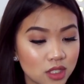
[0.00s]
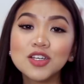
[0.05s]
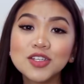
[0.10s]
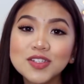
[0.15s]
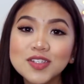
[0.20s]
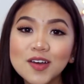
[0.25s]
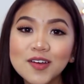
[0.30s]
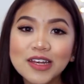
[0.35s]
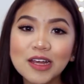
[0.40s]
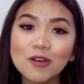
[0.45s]

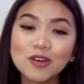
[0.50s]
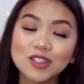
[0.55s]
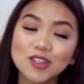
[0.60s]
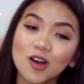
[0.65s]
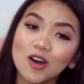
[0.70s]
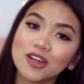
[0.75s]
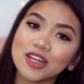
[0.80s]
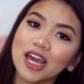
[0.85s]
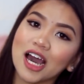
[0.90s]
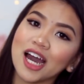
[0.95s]
So that was
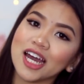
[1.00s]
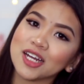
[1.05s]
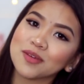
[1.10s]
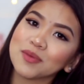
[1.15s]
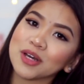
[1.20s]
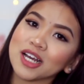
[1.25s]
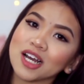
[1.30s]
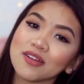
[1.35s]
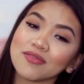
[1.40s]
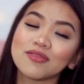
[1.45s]
all the item
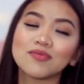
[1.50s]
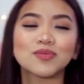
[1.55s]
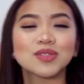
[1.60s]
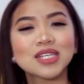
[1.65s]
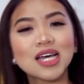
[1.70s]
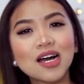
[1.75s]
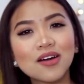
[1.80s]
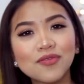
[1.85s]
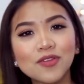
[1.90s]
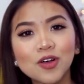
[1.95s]
I got from
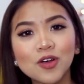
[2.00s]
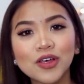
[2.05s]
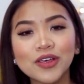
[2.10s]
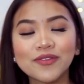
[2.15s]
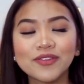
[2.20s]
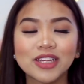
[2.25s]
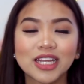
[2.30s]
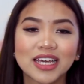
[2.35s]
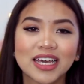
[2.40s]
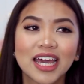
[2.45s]
Zaful.
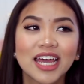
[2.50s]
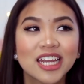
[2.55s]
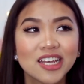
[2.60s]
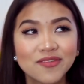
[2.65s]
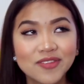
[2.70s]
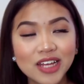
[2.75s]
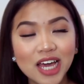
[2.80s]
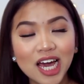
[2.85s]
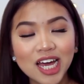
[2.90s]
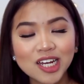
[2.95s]
If you like any
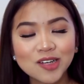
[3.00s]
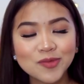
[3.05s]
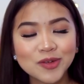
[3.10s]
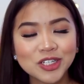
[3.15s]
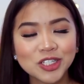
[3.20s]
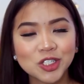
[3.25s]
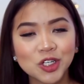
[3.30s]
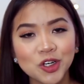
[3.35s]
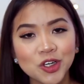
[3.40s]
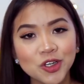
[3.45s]
of the items I
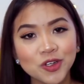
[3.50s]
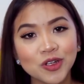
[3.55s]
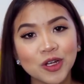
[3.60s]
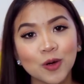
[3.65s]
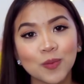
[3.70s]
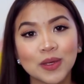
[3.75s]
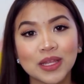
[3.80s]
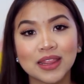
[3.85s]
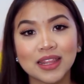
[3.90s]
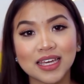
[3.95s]
show you,
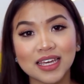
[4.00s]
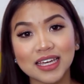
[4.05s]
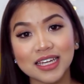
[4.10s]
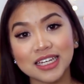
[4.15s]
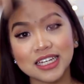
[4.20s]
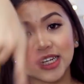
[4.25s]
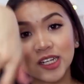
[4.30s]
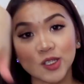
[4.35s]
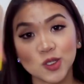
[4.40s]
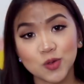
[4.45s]
they'll be linked
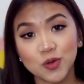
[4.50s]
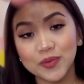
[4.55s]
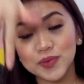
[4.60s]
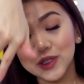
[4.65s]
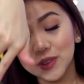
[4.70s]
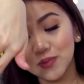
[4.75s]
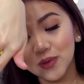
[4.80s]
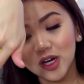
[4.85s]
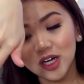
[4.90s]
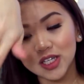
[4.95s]
in the
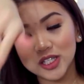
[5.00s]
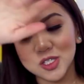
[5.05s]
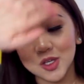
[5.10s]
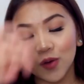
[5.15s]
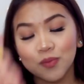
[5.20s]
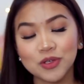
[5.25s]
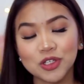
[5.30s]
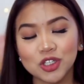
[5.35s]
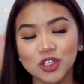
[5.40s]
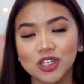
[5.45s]
description box,
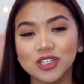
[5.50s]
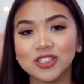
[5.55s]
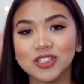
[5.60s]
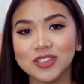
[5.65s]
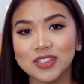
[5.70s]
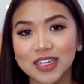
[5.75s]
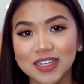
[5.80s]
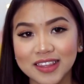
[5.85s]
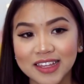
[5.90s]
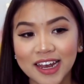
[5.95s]
so be sure to
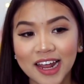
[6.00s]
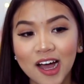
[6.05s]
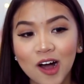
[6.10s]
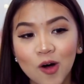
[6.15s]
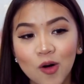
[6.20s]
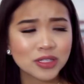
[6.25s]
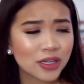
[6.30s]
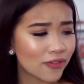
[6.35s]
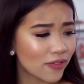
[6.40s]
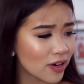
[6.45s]
check that
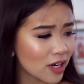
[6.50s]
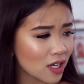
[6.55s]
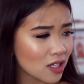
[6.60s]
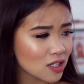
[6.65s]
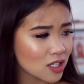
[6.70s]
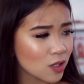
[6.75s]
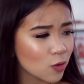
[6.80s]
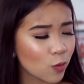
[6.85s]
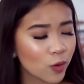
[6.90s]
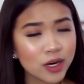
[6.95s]
out.
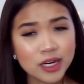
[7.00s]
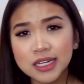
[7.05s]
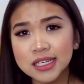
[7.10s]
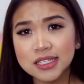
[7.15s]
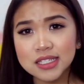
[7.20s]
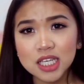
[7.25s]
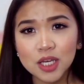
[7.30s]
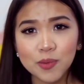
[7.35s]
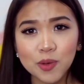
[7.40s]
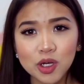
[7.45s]
Definitely wear
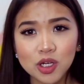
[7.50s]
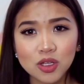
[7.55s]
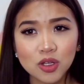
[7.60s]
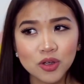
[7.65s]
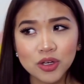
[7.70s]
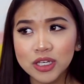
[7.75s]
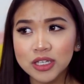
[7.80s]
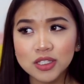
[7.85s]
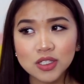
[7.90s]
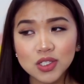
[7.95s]
these type of
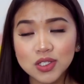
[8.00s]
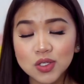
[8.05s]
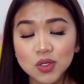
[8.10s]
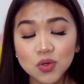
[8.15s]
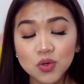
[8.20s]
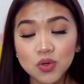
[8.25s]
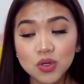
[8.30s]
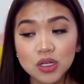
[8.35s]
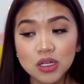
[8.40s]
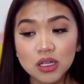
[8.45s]
clothing to
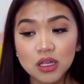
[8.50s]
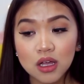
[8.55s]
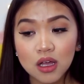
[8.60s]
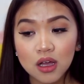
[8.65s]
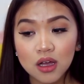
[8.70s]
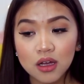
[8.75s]
school.